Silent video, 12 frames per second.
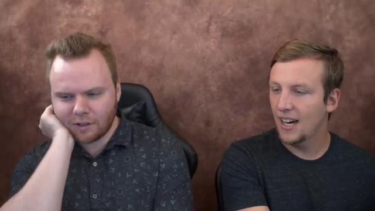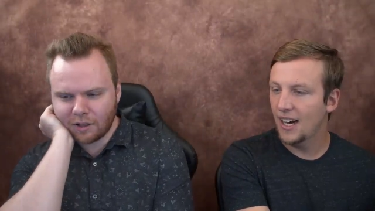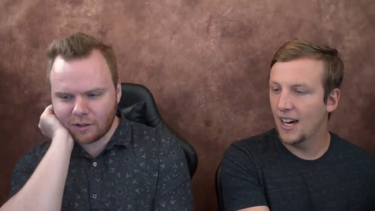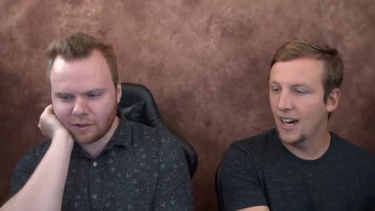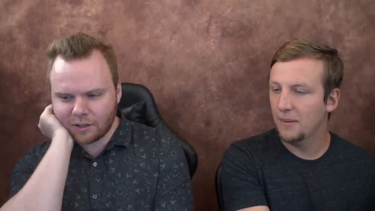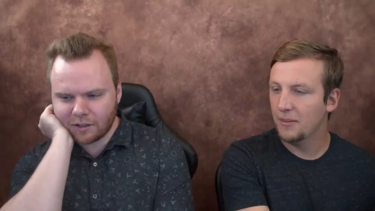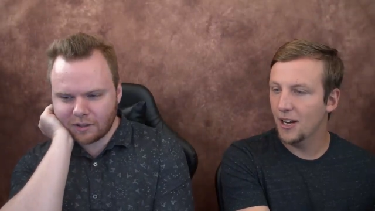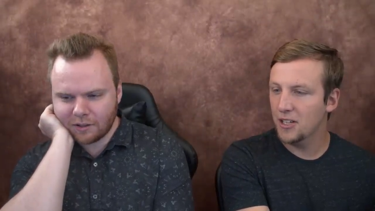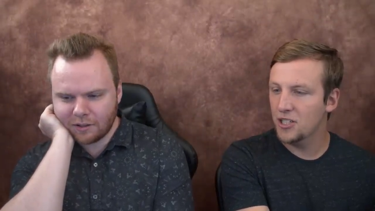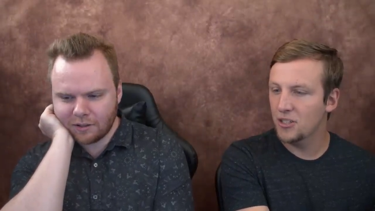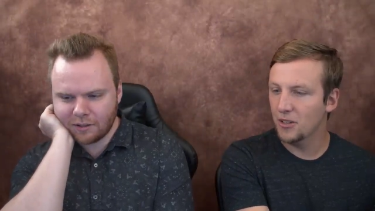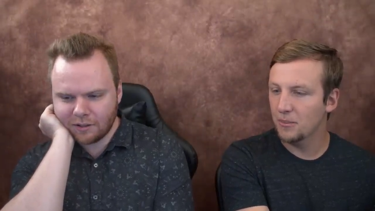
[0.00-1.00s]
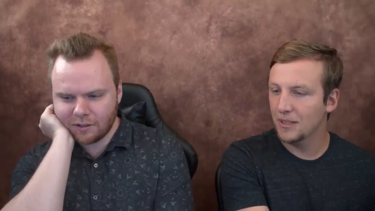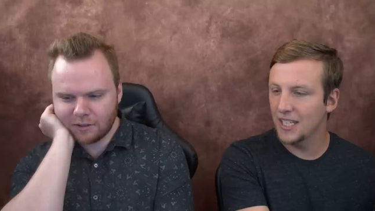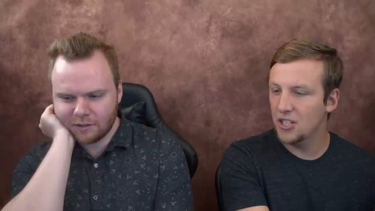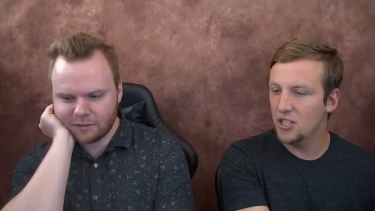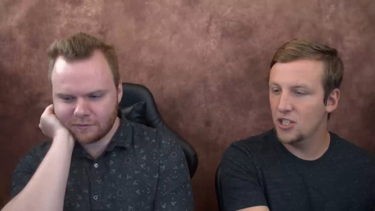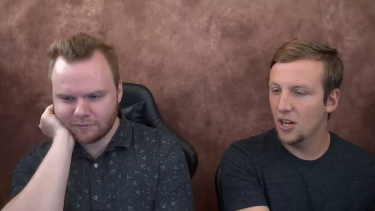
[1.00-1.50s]
Speaker 1: Uh, I'm not sure, but
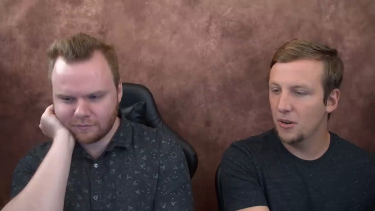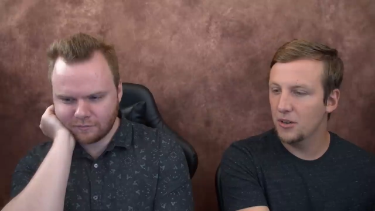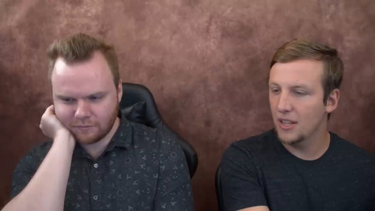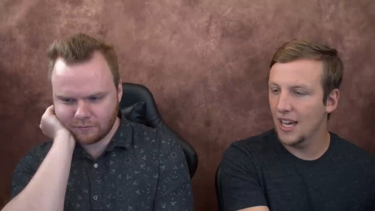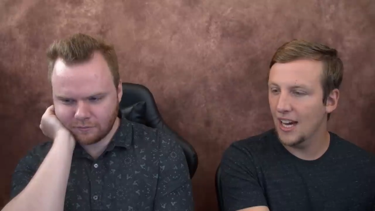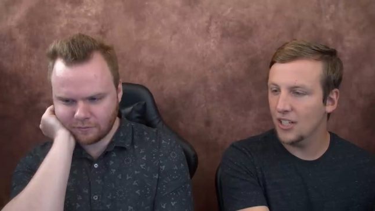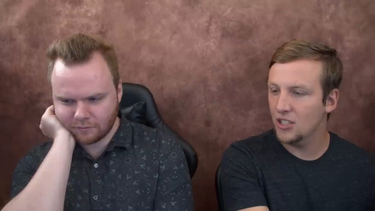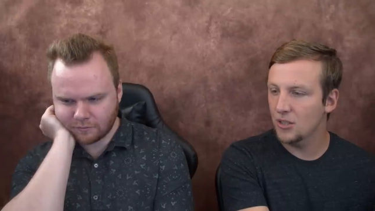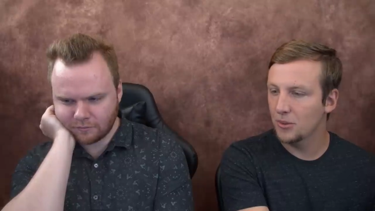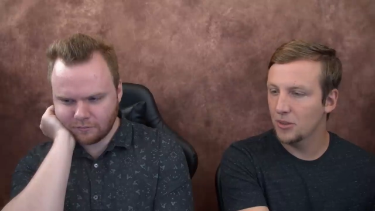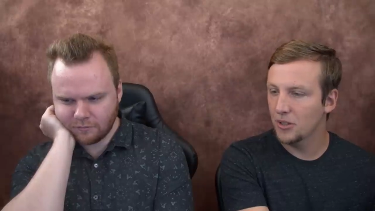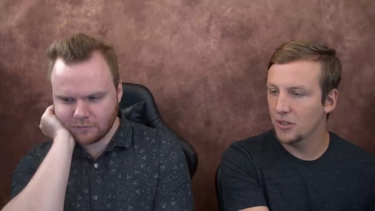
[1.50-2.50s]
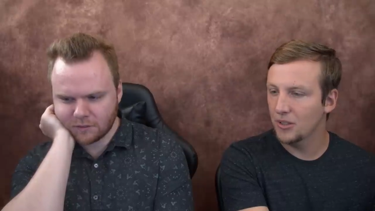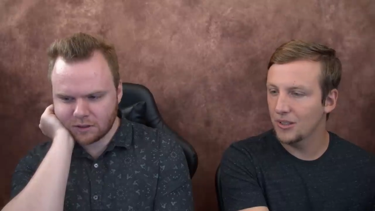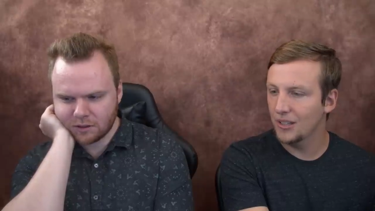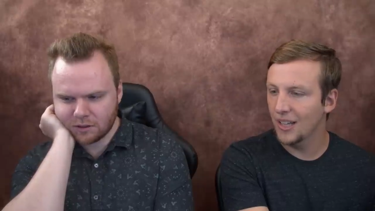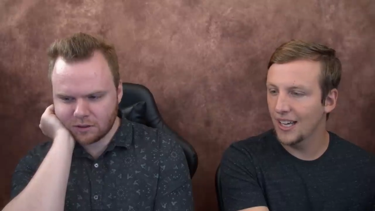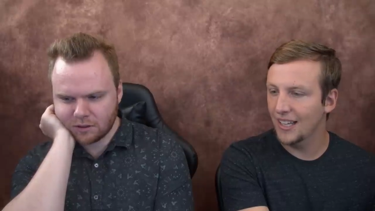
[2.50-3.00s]
they showed the
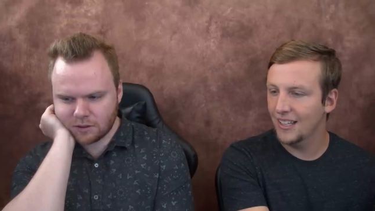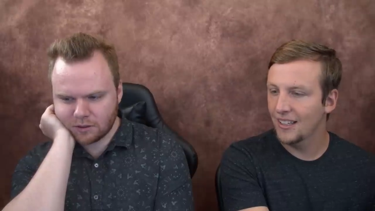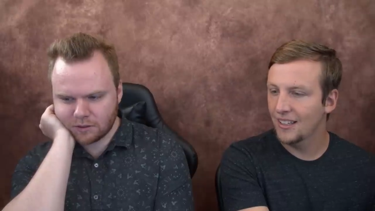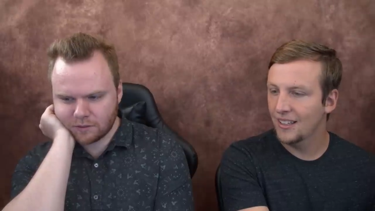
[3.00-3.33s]
actual like